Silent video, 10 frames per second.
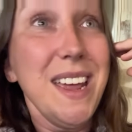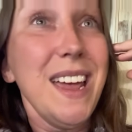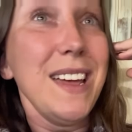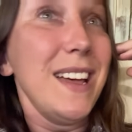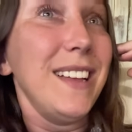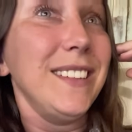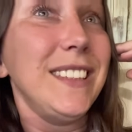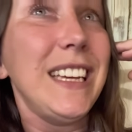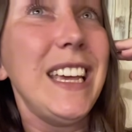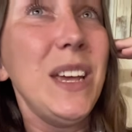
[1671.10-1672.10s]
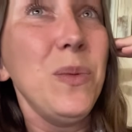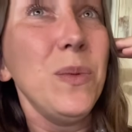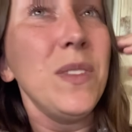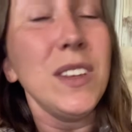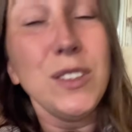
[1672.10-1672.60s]
and
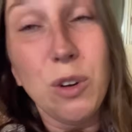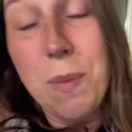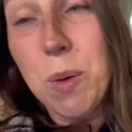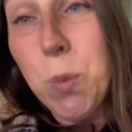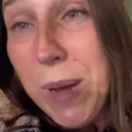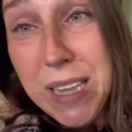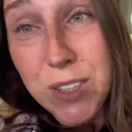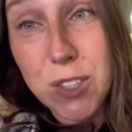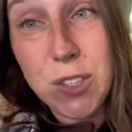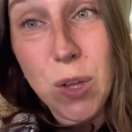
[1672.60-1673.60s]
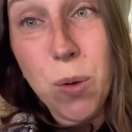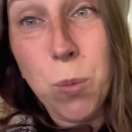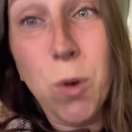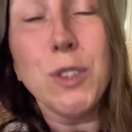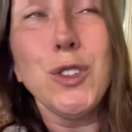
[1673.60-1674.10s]
the wind
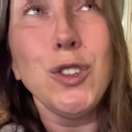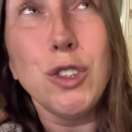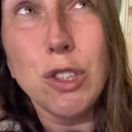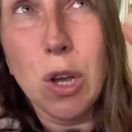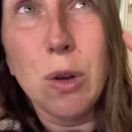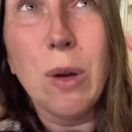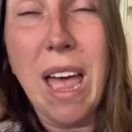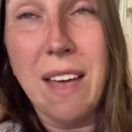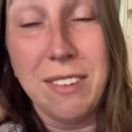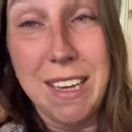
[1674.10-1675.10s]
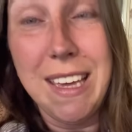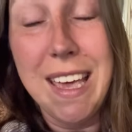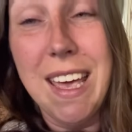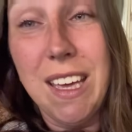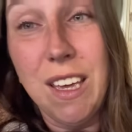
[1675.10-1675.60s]
was so
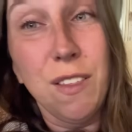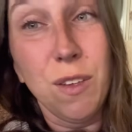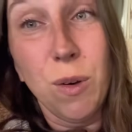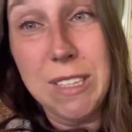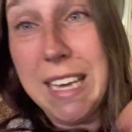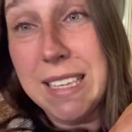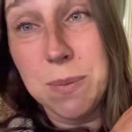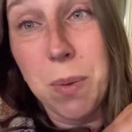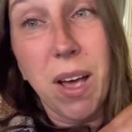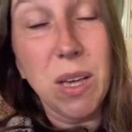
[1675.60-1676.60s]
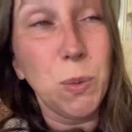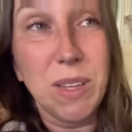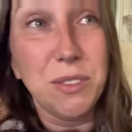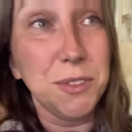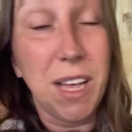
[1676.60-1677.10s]
heavy, he thought his bike
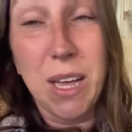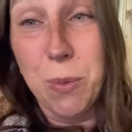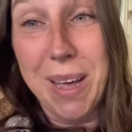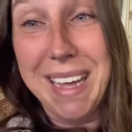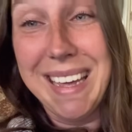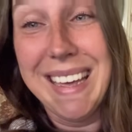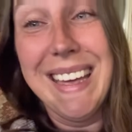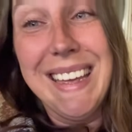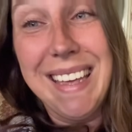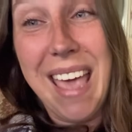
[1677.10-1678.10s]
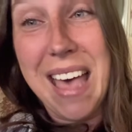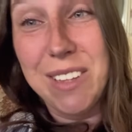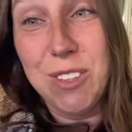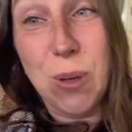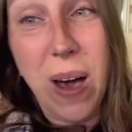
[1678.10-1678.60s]
will fly away. He
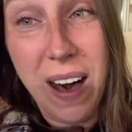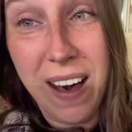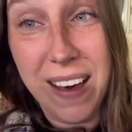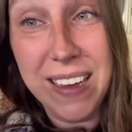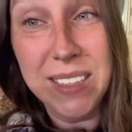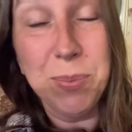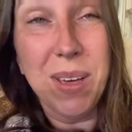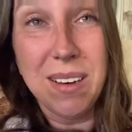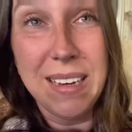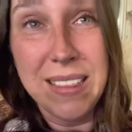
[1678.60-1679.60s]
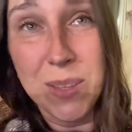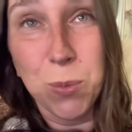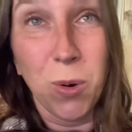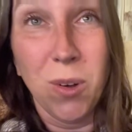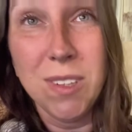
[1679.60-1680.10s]
had to hide behind the
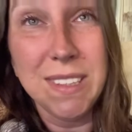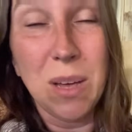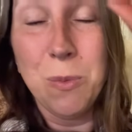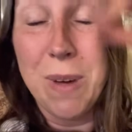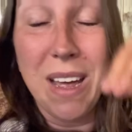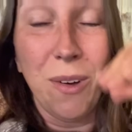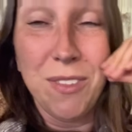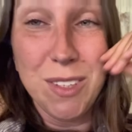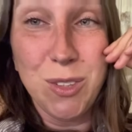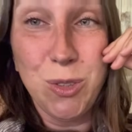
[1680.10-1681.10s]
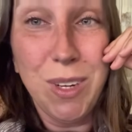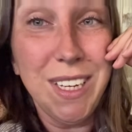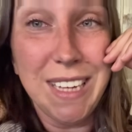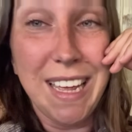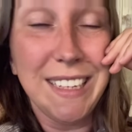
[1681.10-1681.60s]
wall somewhere on the
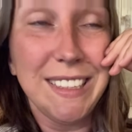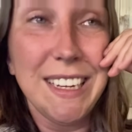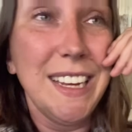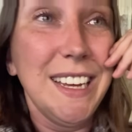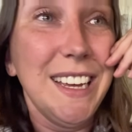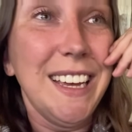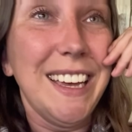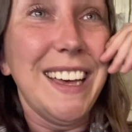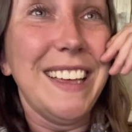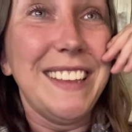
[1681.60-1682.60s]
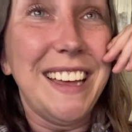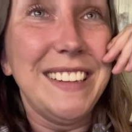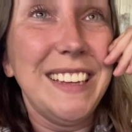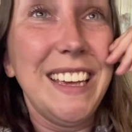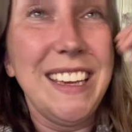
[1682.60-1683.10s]
street, and
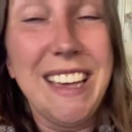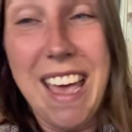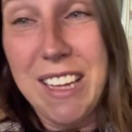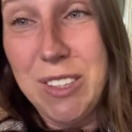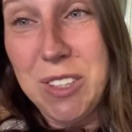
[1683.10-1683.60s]
then he had